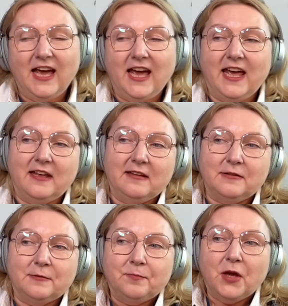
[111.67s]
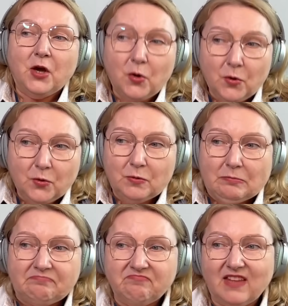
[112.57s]
And who,
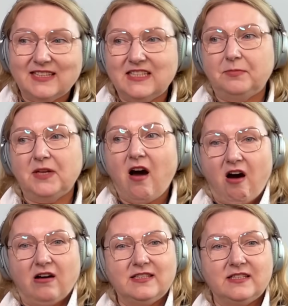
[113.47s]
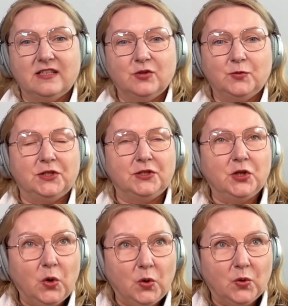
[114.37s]
except us, will
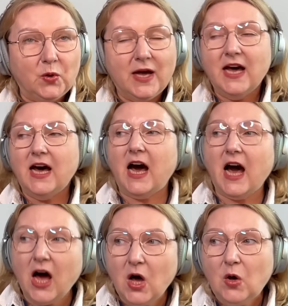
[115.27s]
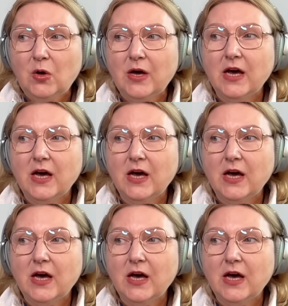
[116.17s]
know how